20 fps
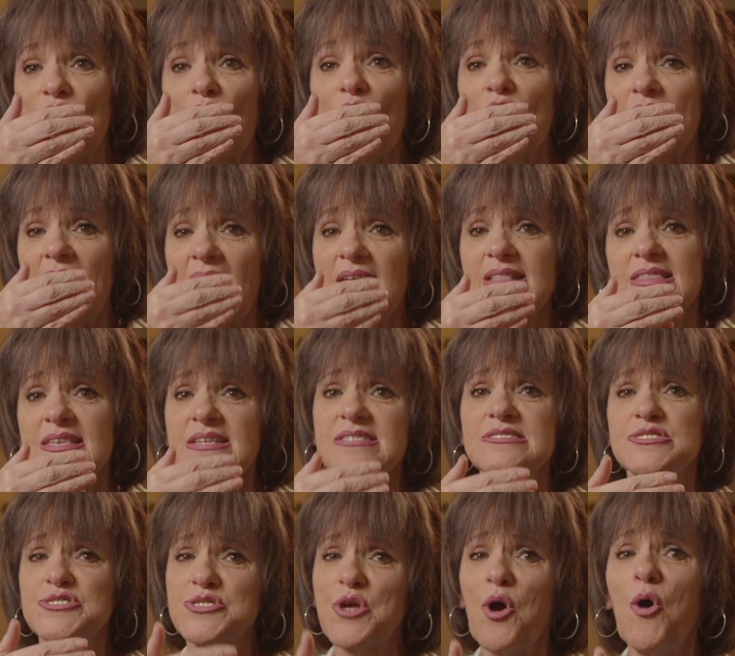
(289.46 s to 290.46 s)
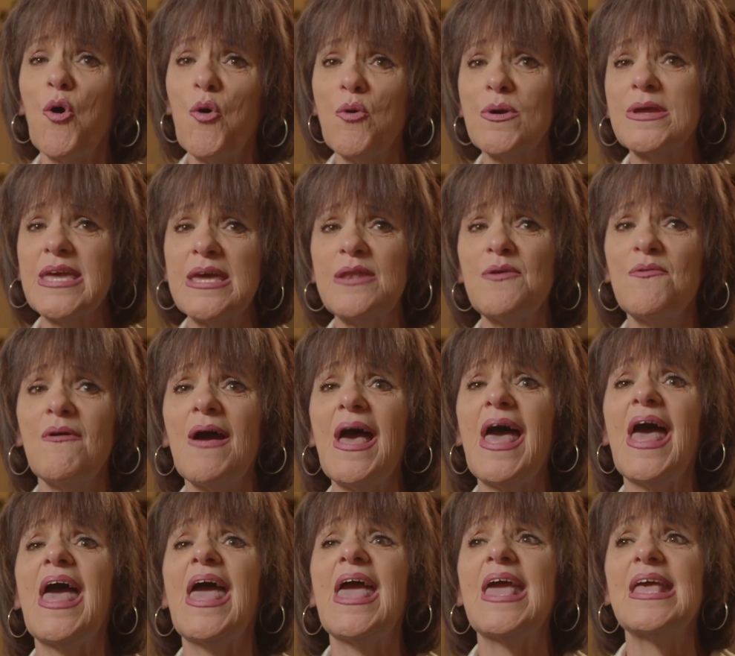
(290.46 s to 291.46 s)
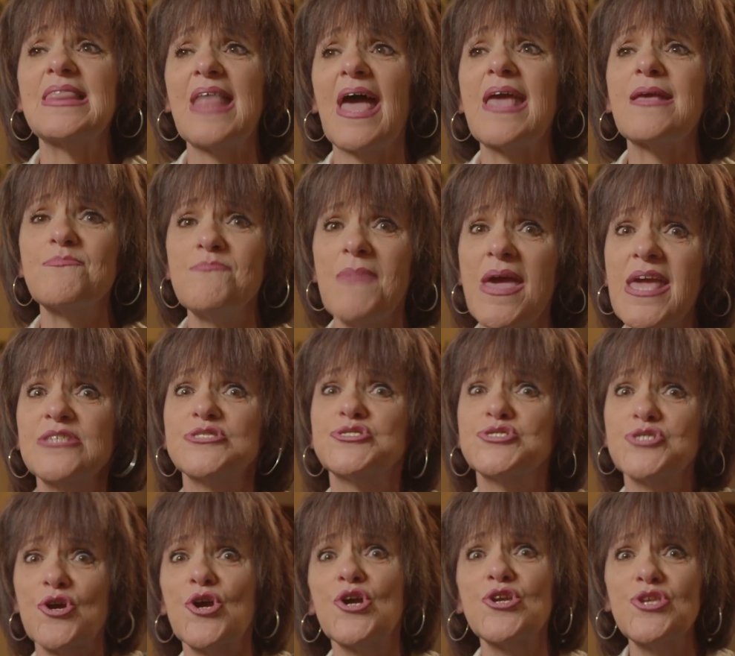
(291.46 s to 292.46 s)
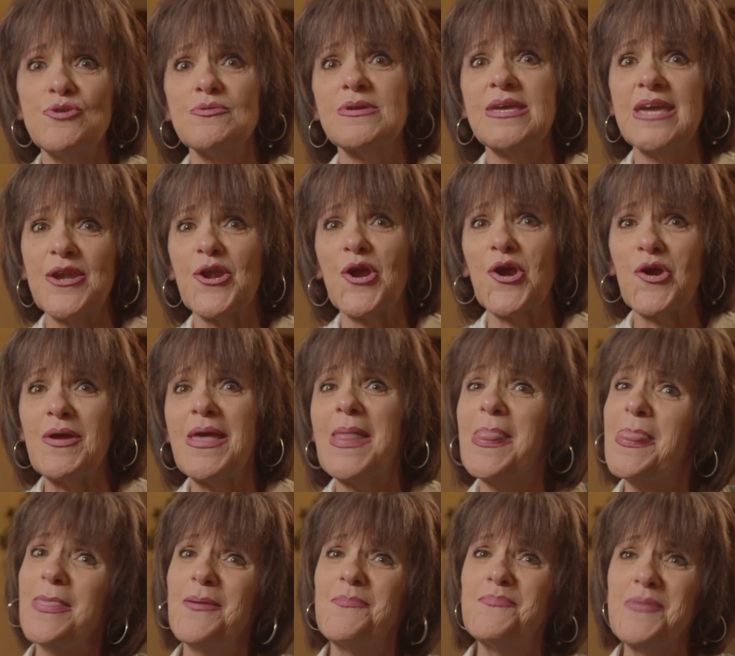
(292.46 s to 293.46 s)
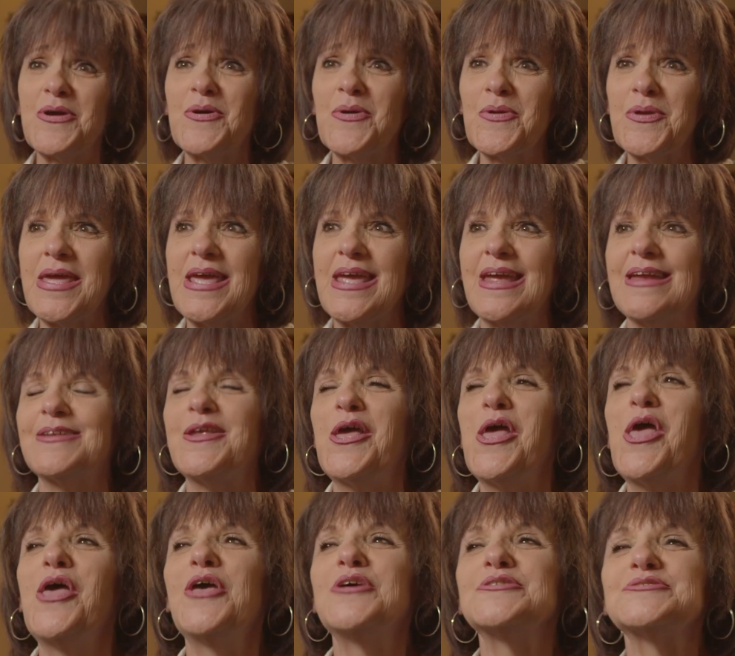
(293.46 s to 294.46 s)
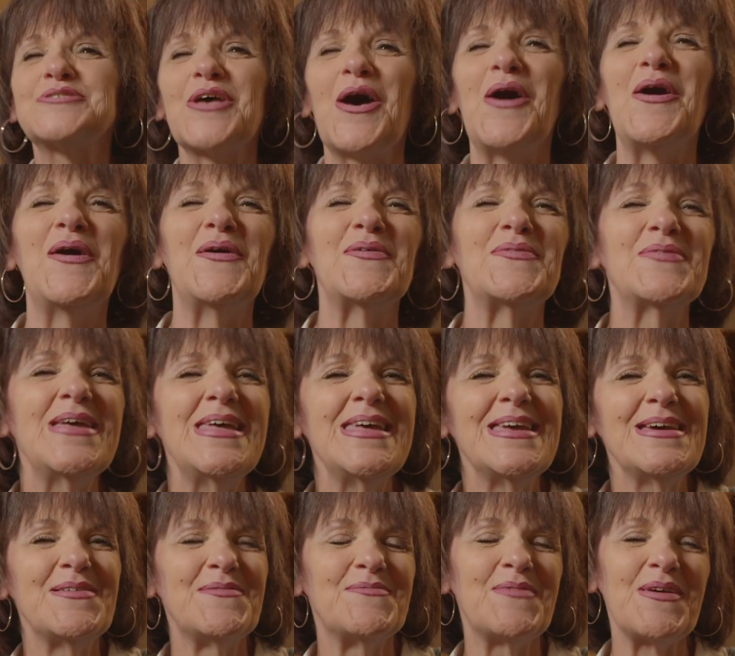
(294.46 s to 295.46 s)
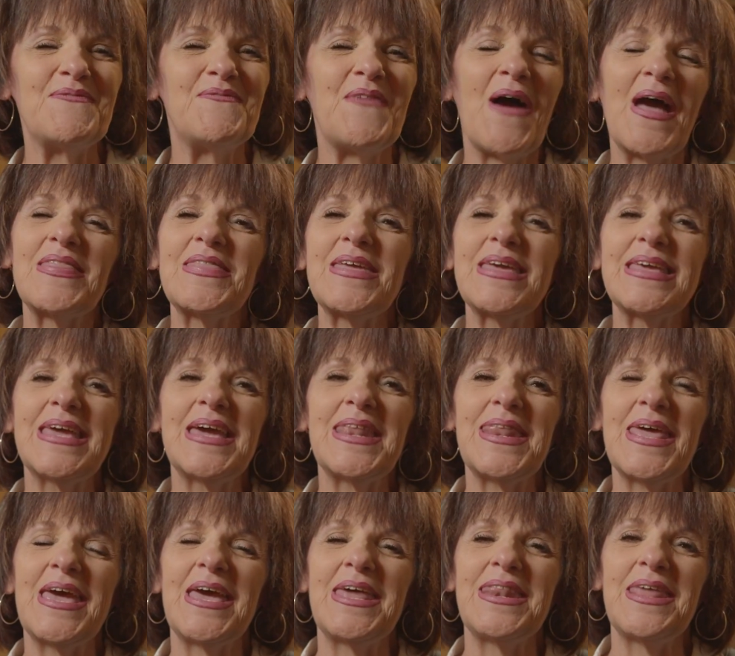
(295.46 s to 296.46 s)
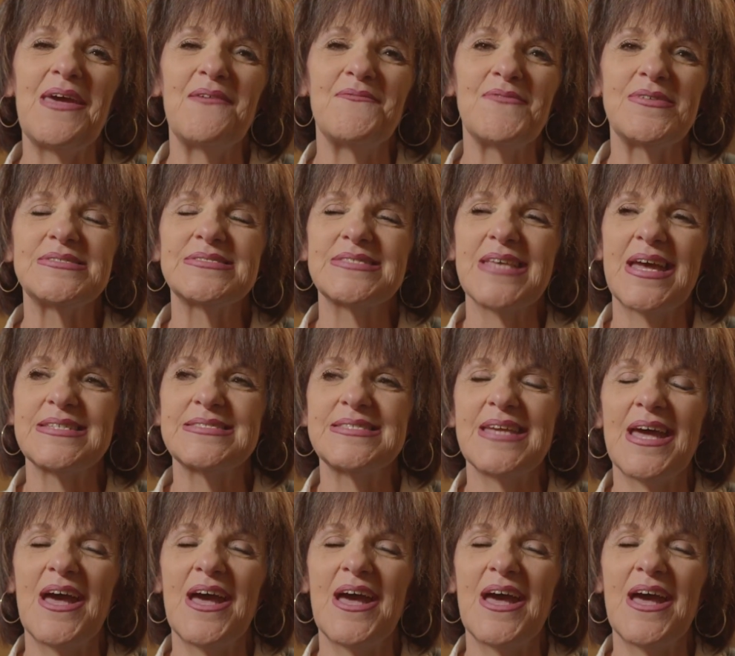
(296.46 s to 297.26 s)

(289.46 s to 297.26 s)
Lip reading: don't let this soul get away. Like, make sure you get her in the building. So we finally get in and we sat